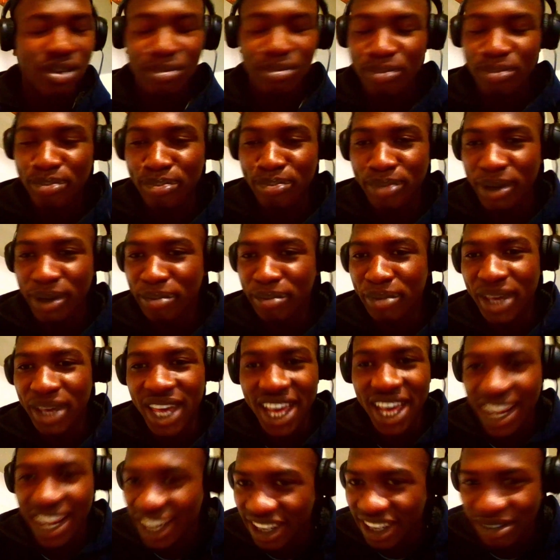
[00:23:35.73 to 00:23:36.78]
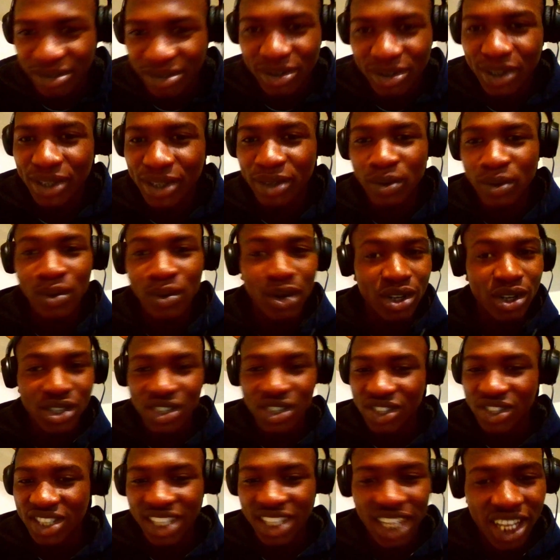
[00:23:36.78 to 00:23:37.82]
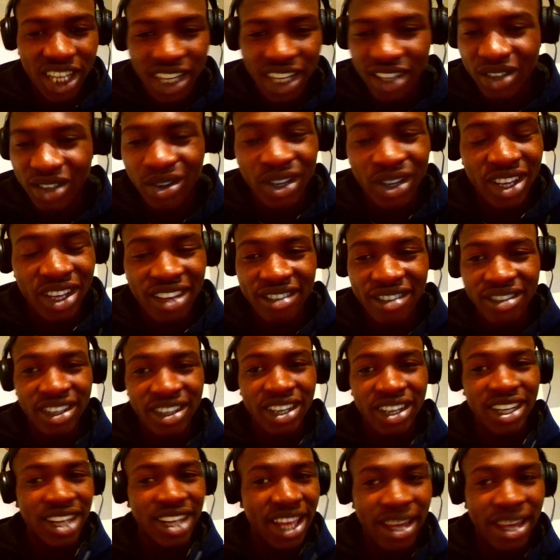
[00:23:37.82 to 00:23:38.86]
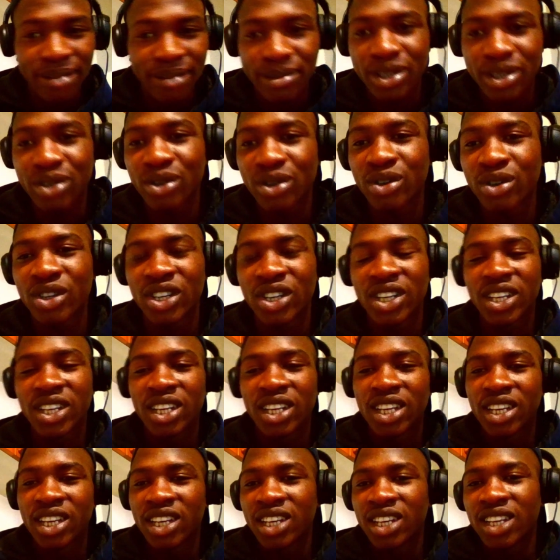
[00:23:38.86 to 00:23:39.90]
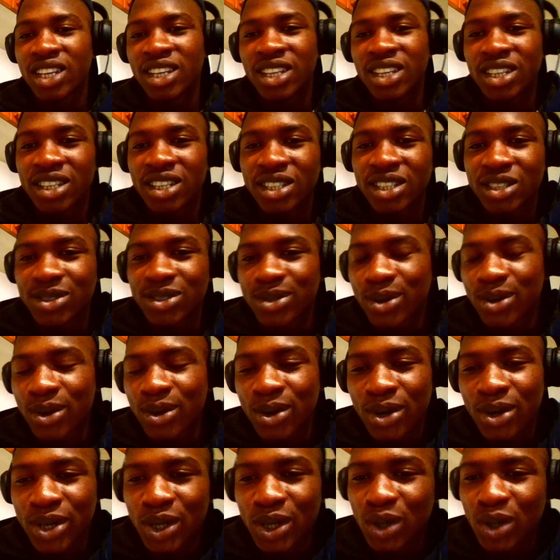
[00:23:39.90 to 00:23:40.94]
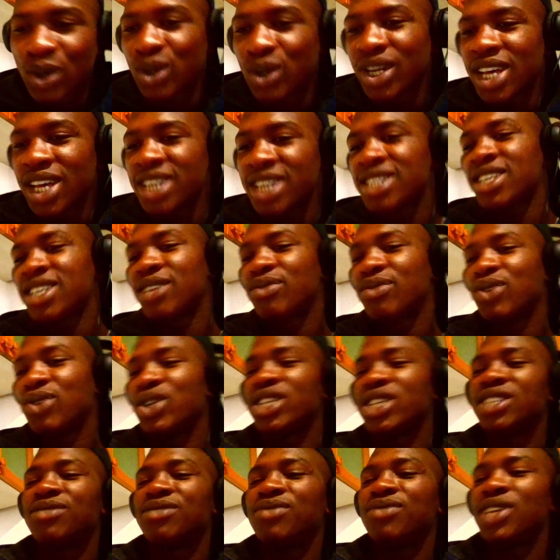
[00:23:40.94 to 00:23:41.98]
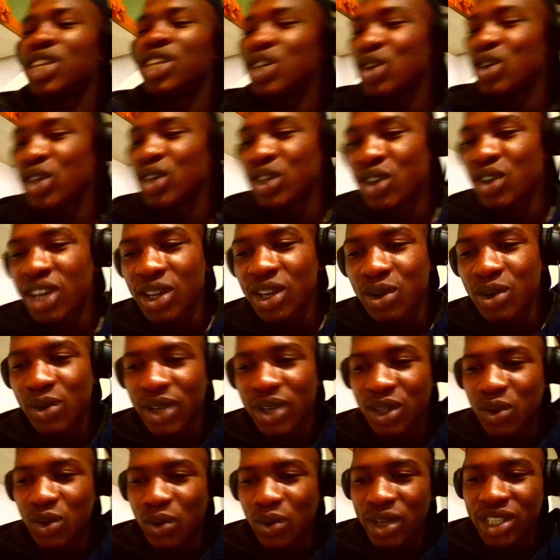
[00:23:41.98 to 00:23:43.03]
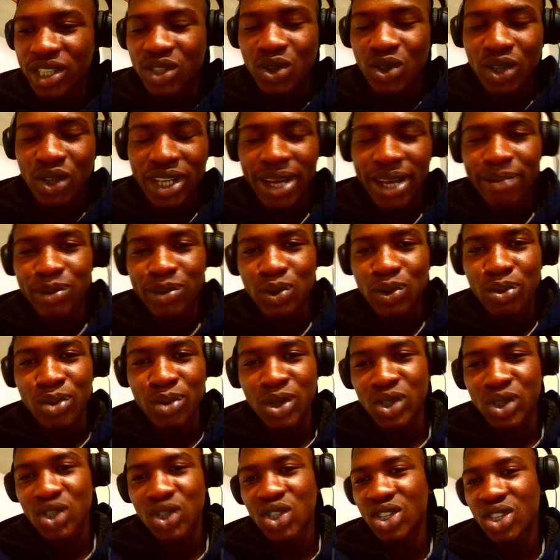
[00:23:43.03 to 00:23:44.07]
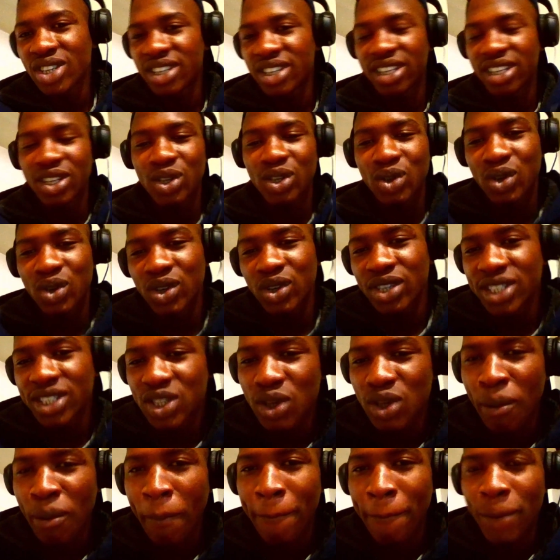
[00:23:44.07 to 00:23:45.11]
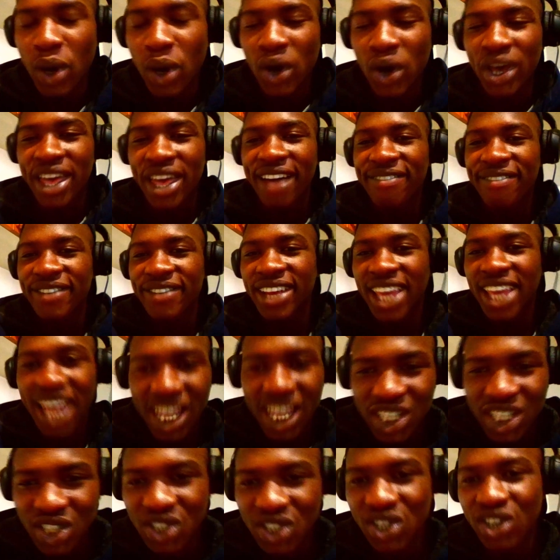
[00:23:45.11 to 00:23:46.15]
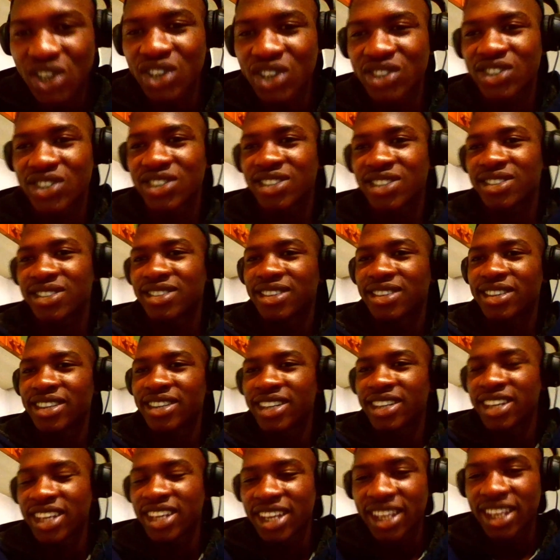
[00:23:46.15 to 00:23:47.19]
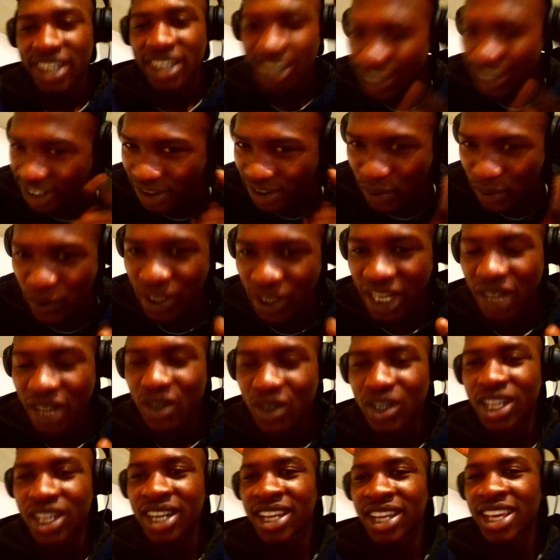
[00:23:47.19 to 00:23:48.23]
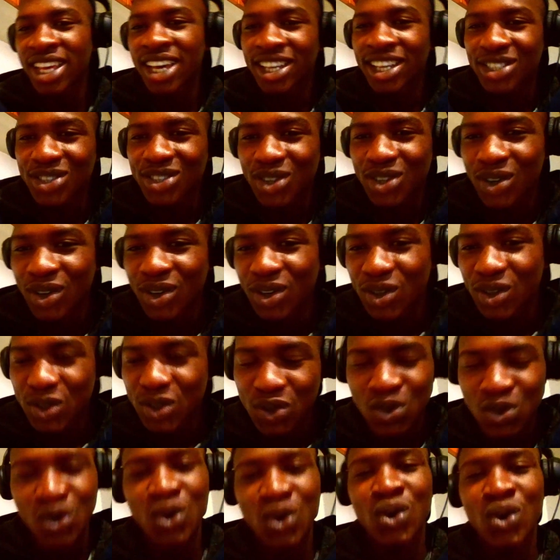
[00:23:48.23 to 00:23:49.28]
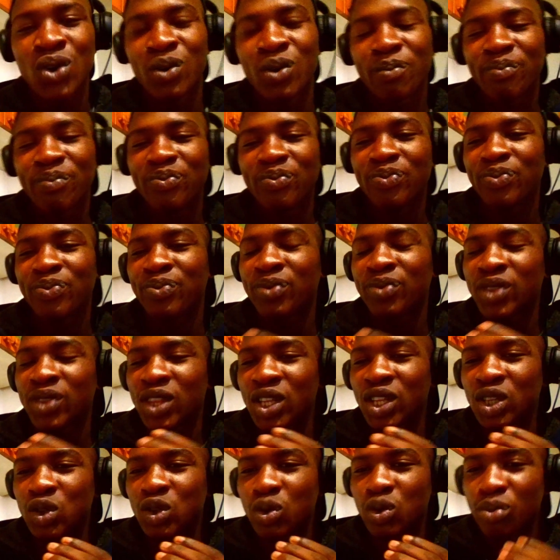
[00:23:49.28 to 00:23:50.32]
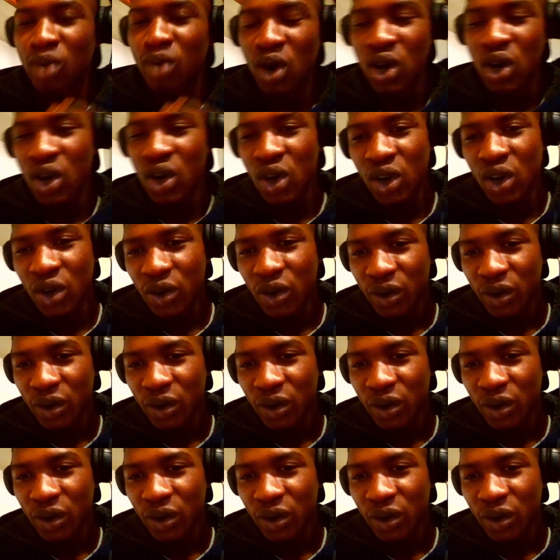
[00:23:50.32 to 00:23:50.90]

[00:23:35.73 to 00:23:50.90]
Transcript: preparing for the worst scenario every time, you know. So, you know, that's it for this video. You know, I don't want to waste your time too much. You know, it's your boy Afriactions with another reaction. So tomorrow